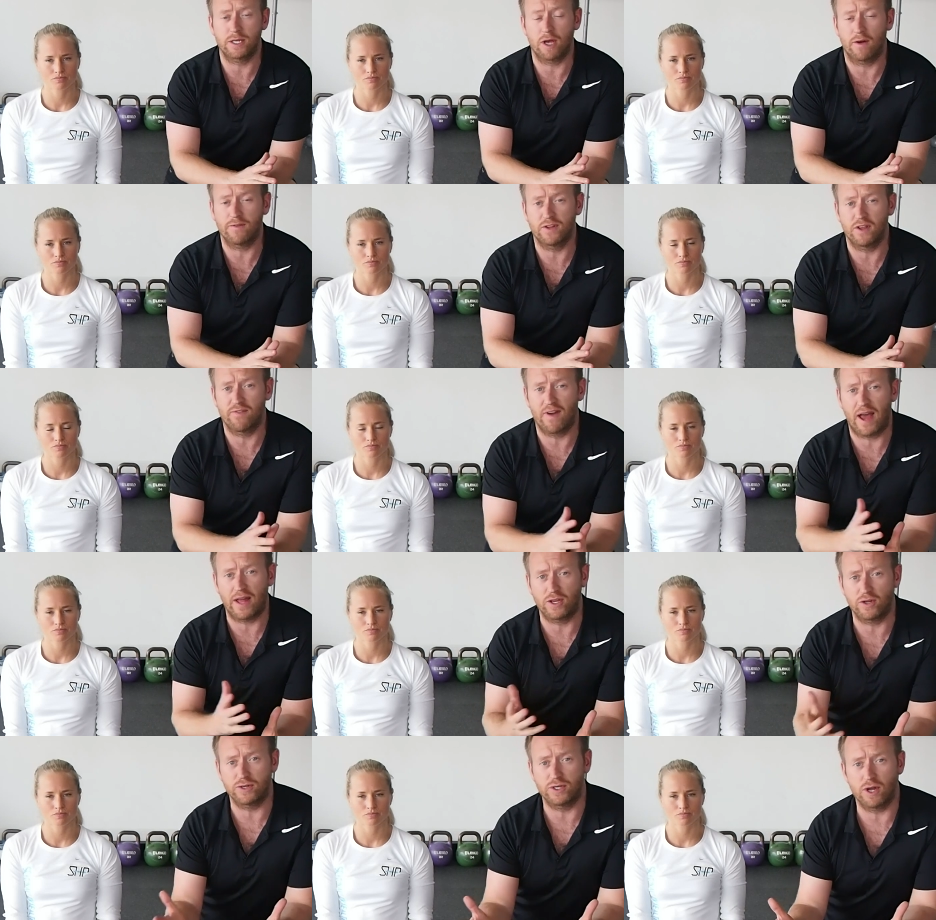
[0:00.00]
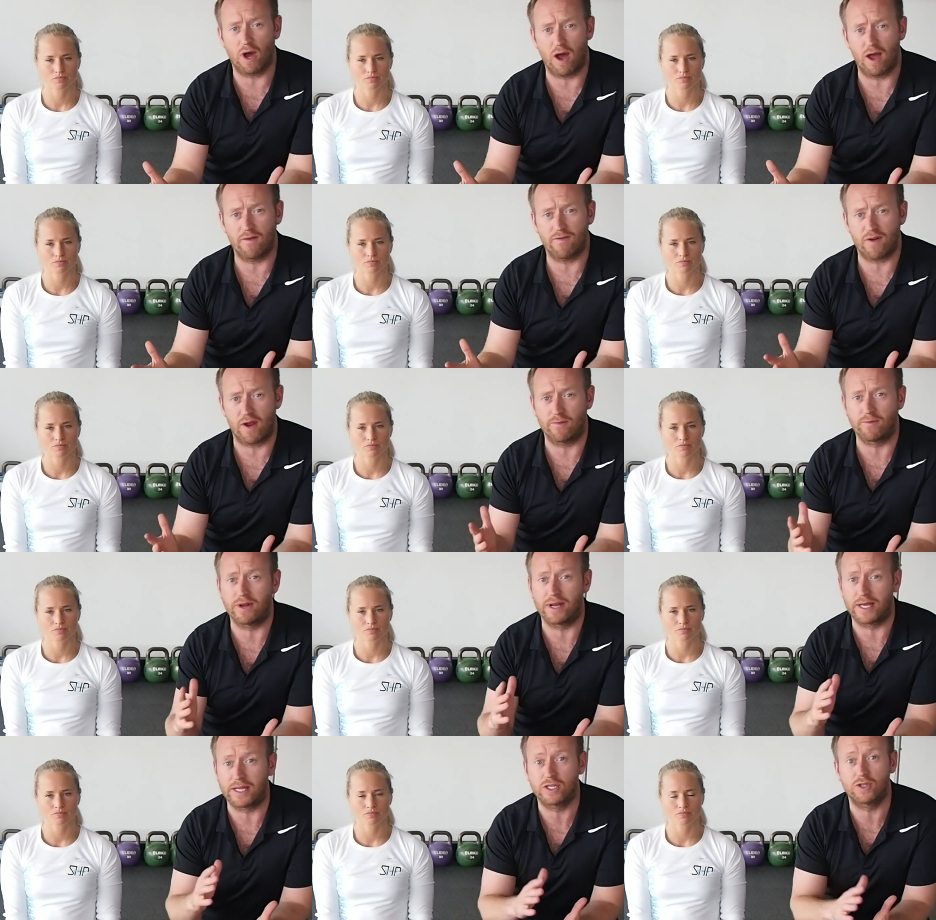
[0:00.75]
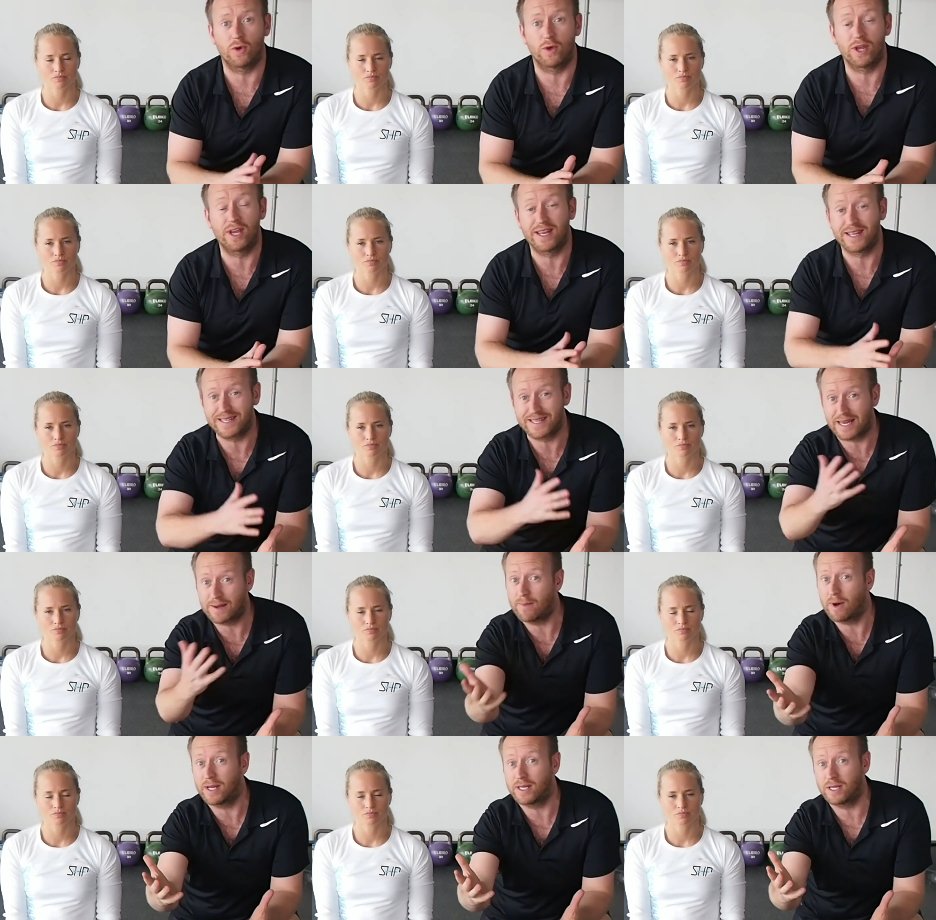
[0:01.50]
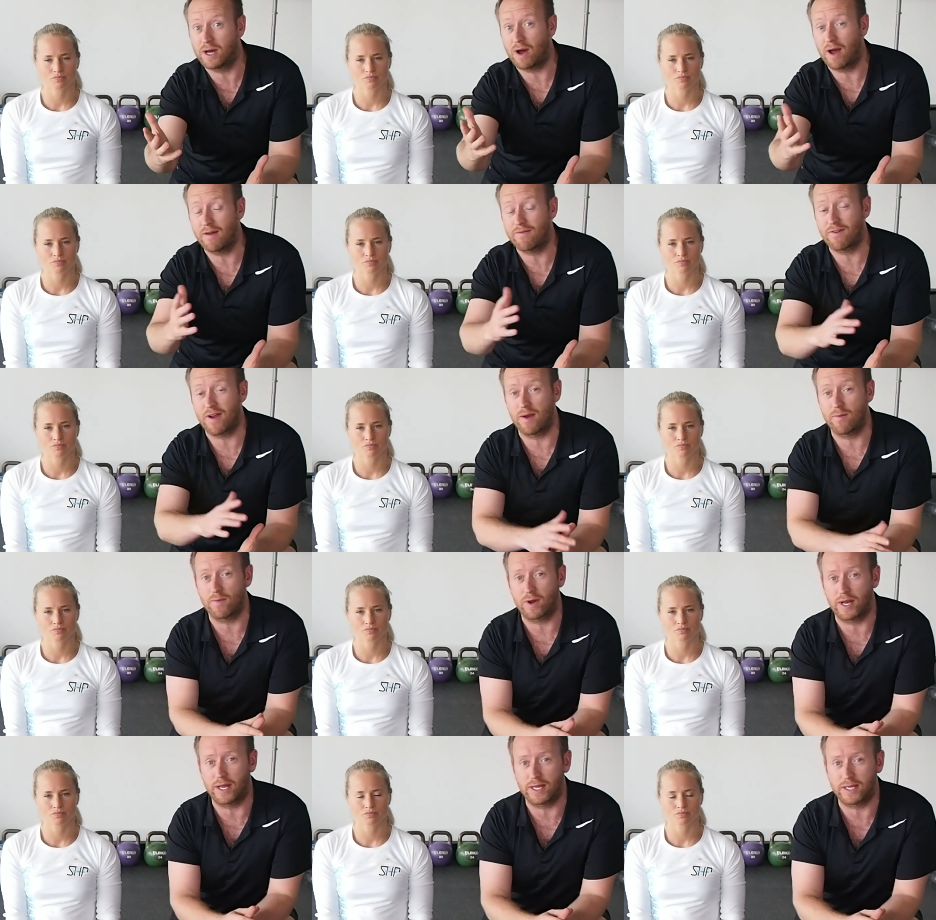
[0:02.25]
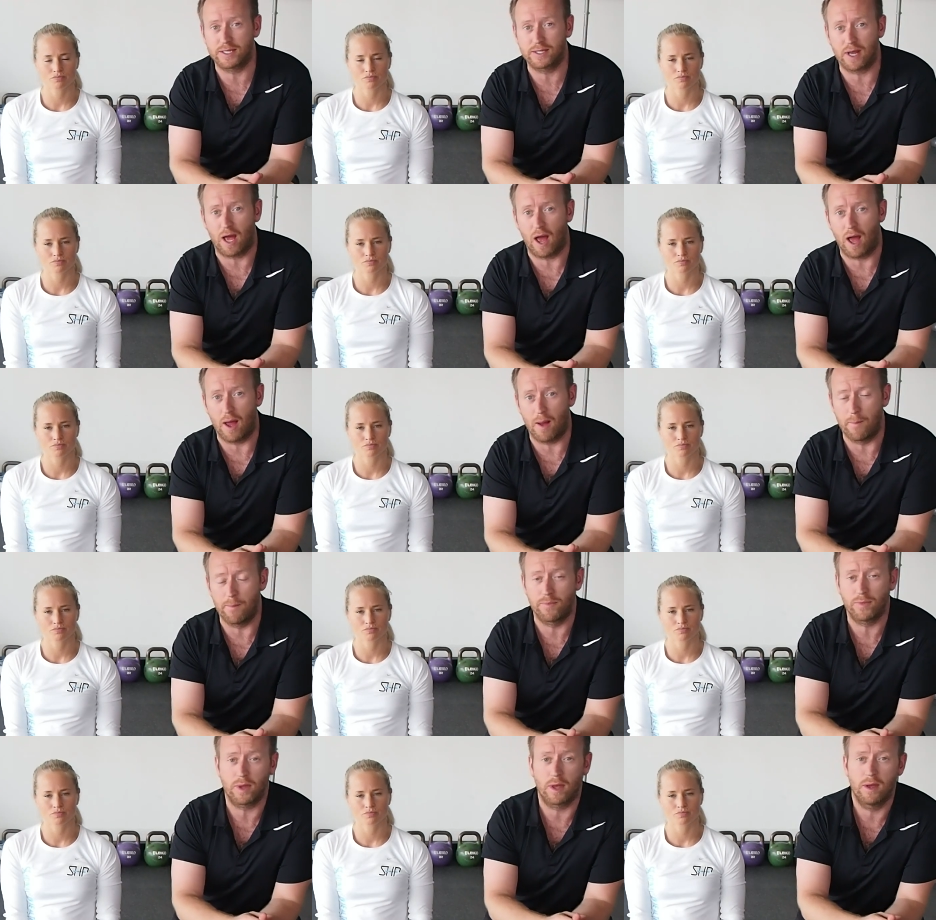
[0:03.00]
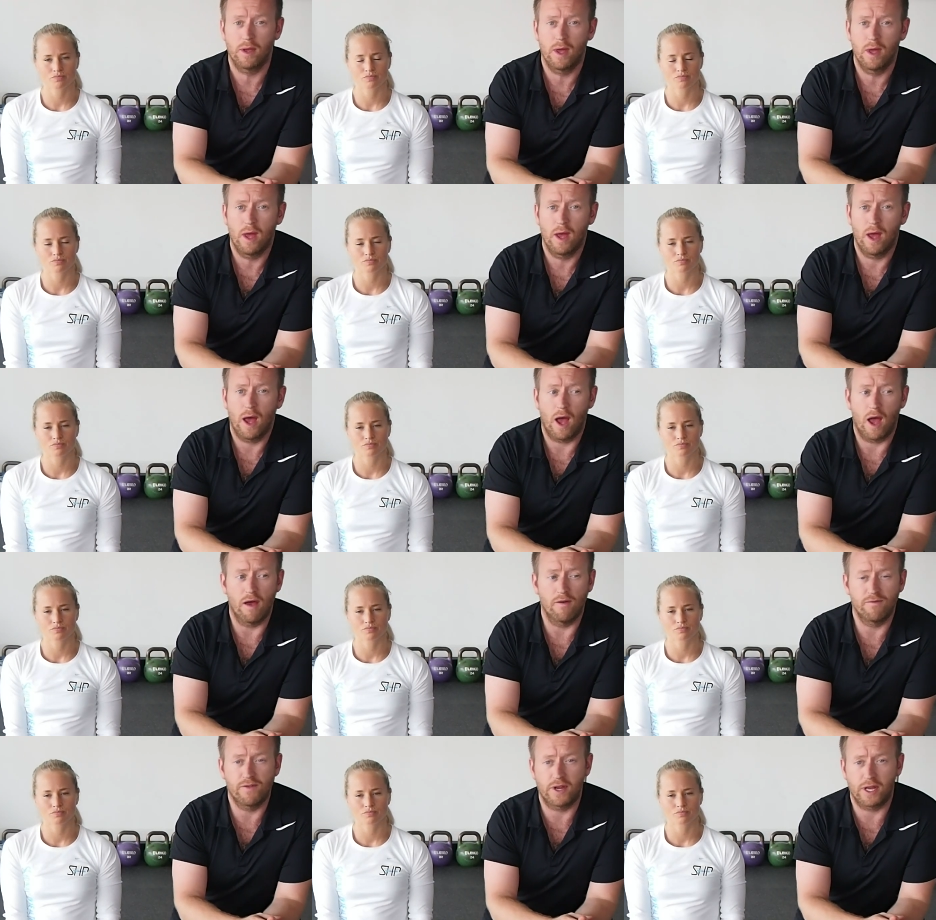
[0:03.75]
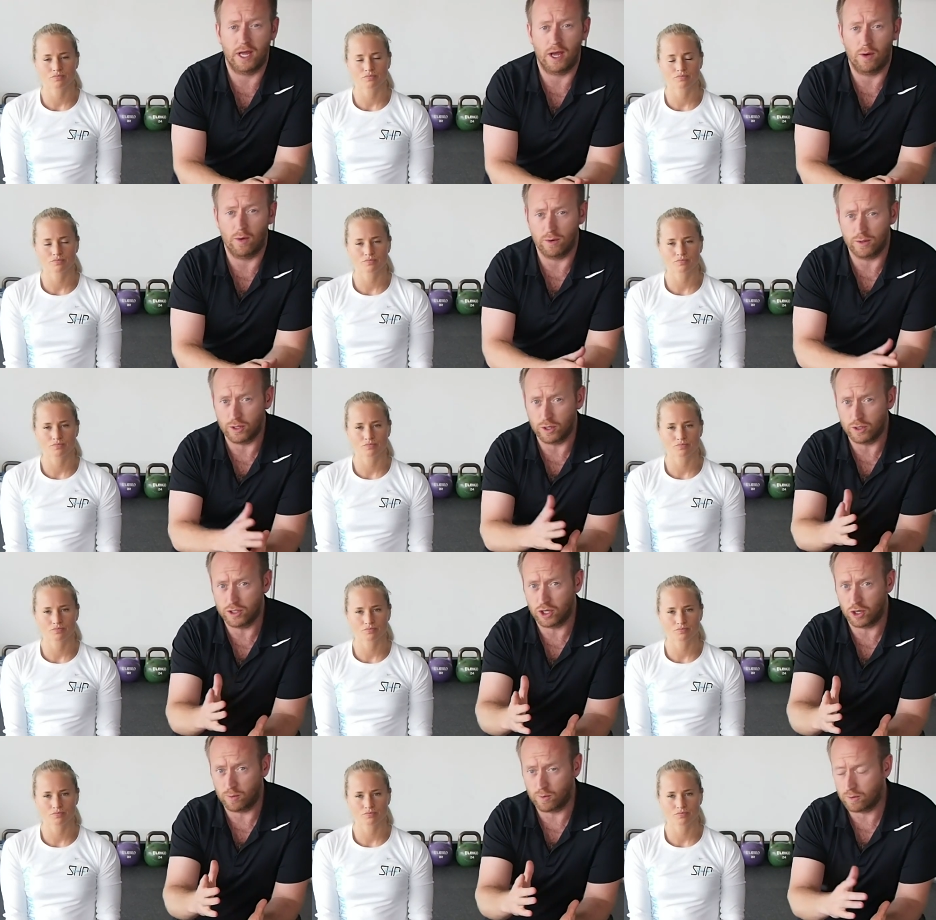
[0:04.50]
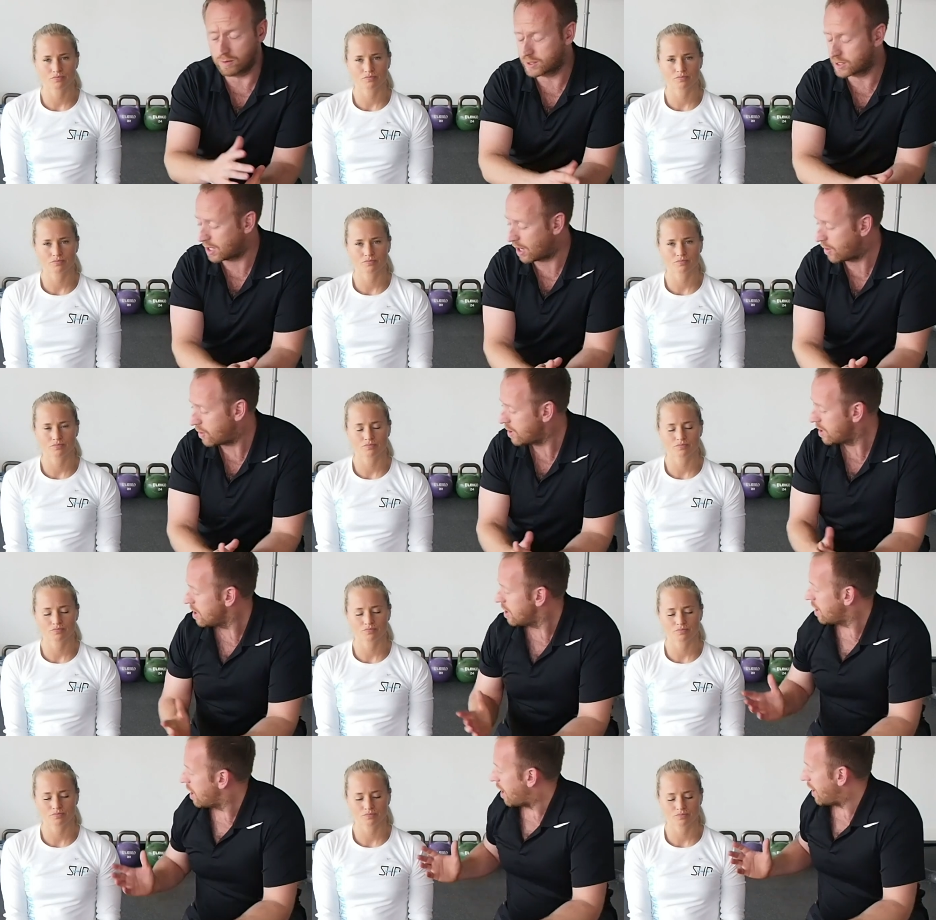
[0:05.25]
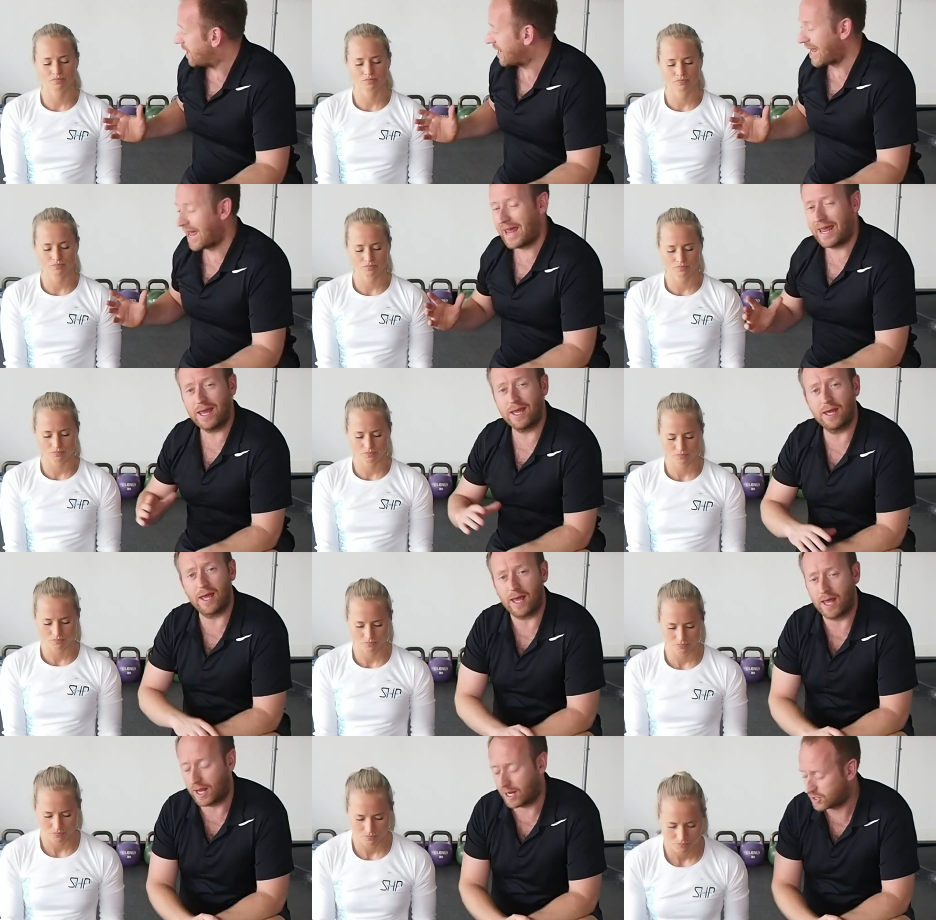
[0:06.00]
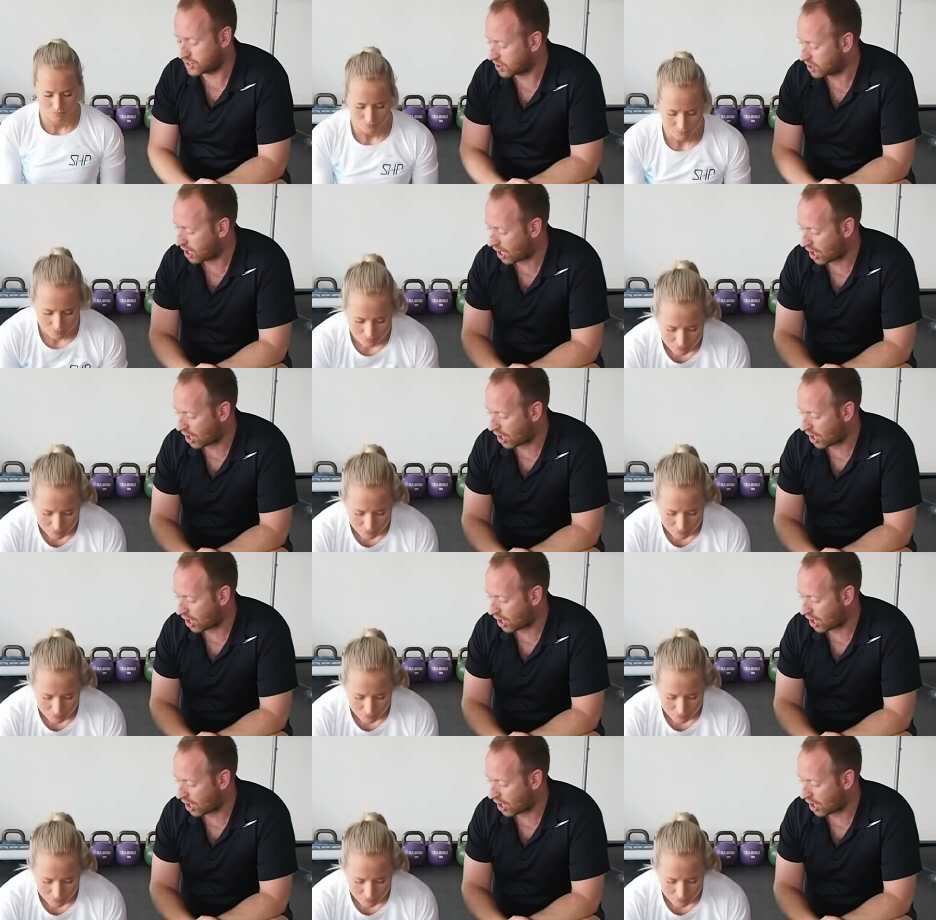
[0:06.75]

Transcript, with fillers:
Speaker 1: after you've had your diaphragm released or you can see my diaphragm release um, uh, video on YouTube also. And you get Inga here to